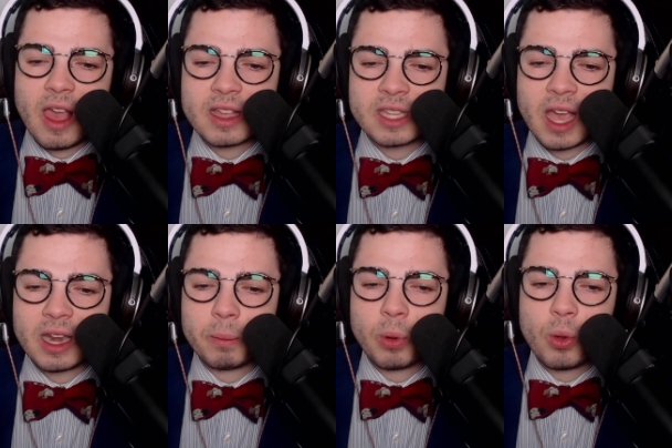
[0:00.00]
had a
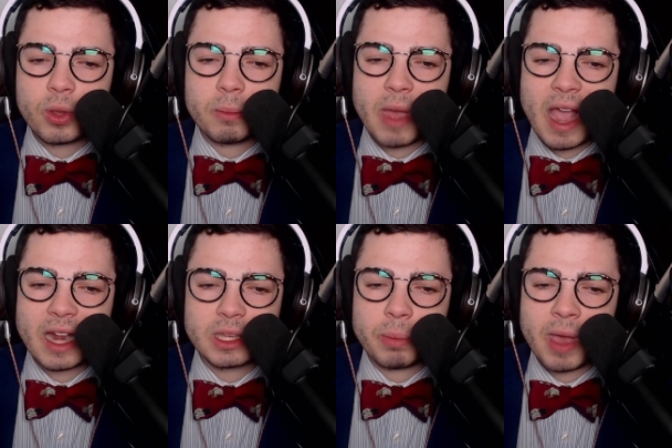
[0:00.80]
broken back
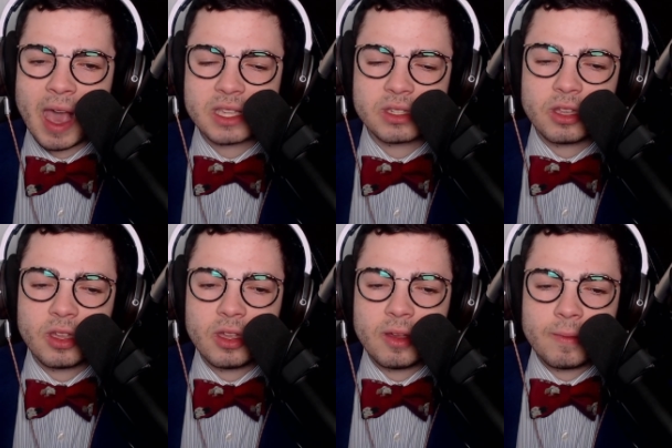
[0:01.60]
in the past.
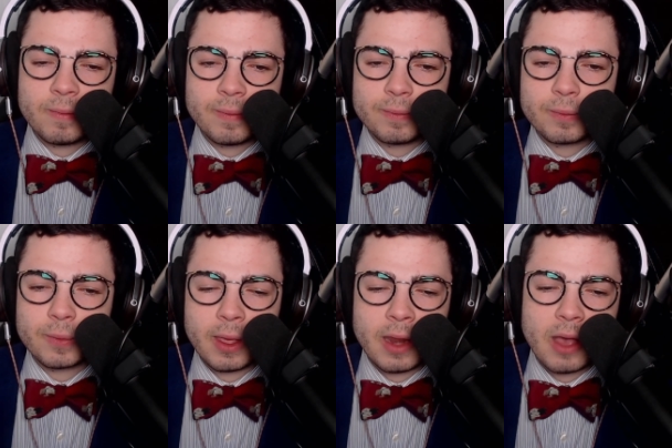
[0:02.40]

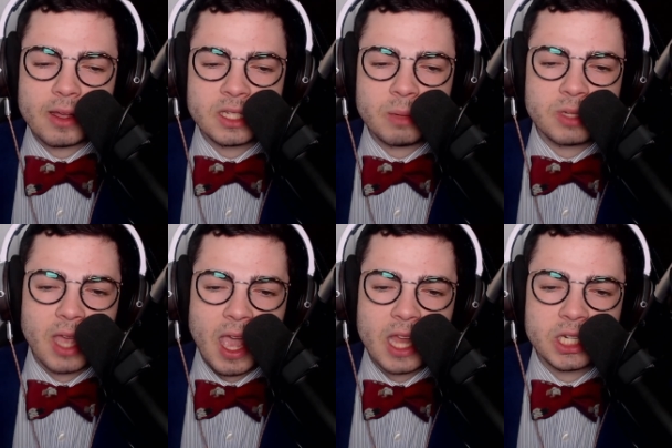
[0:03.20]
And now it seems
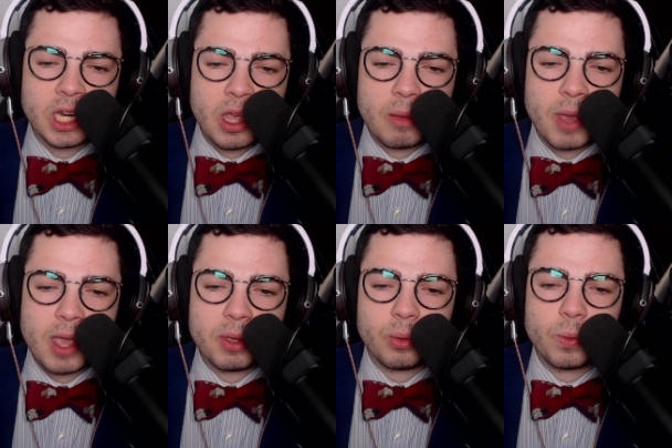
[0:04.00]
Edge may
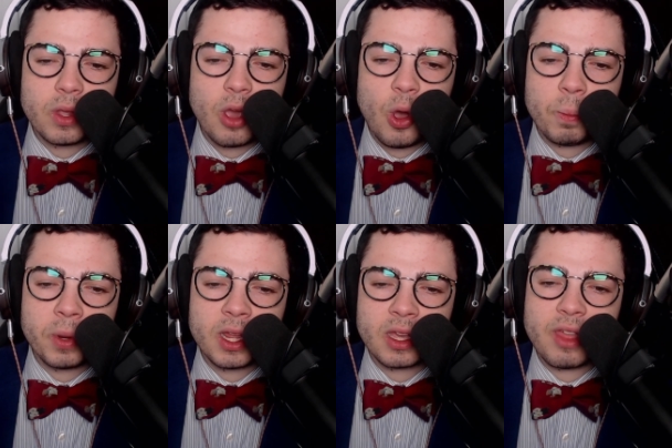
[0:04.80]
be
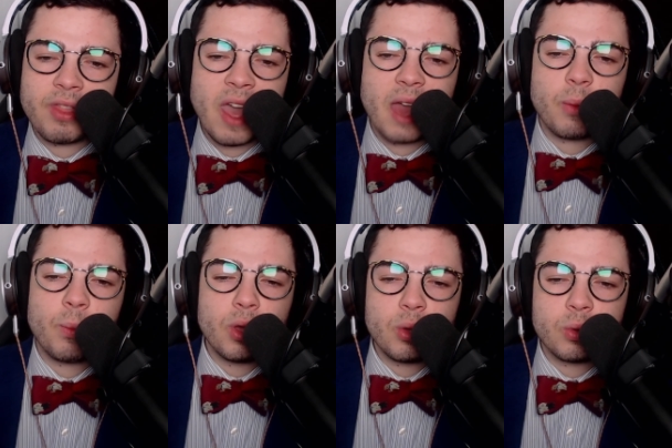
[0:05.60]
reopening that
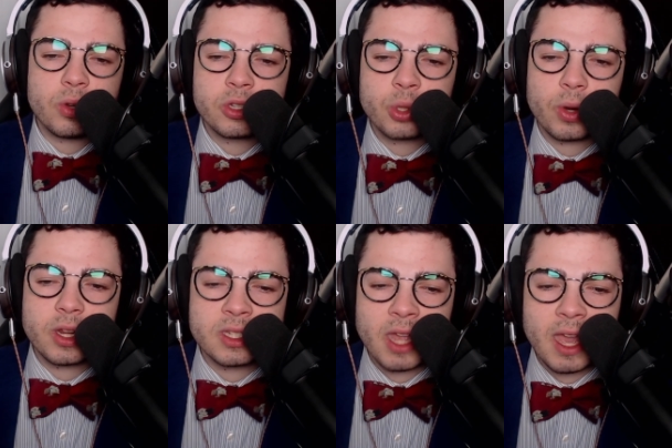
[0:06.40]
wound, sort of
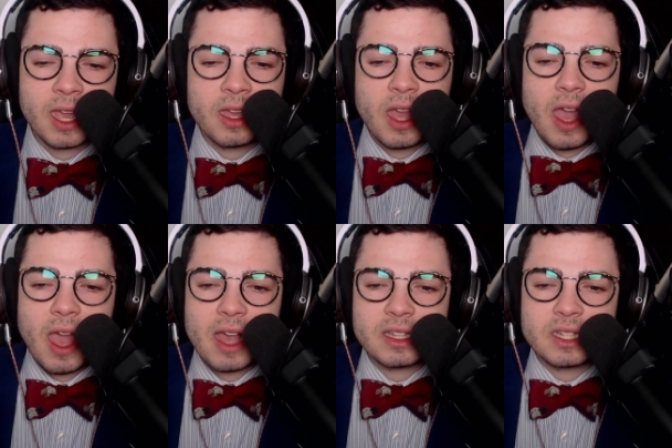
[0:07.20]
say,
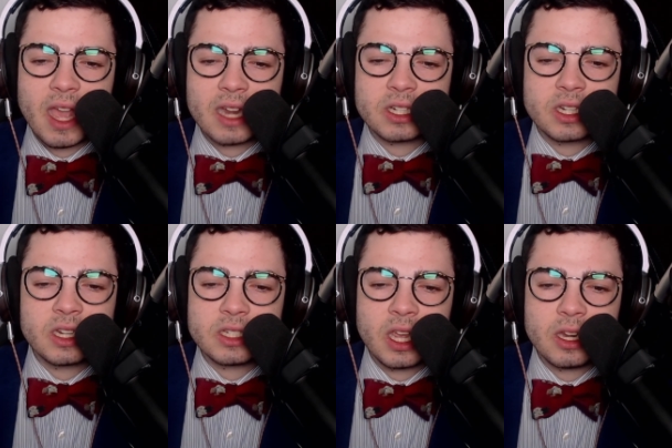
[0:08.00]
as Edge
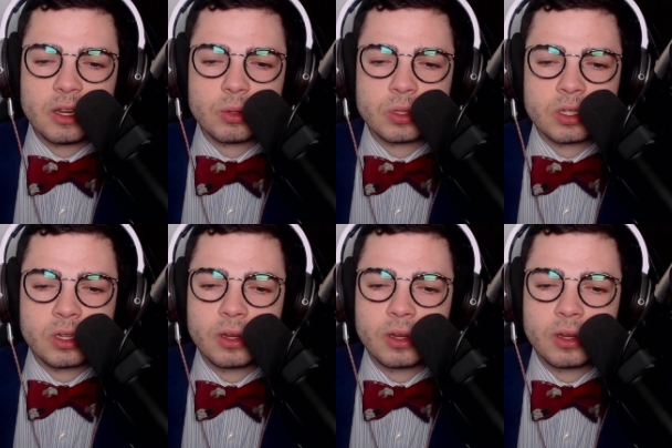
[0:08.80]
continues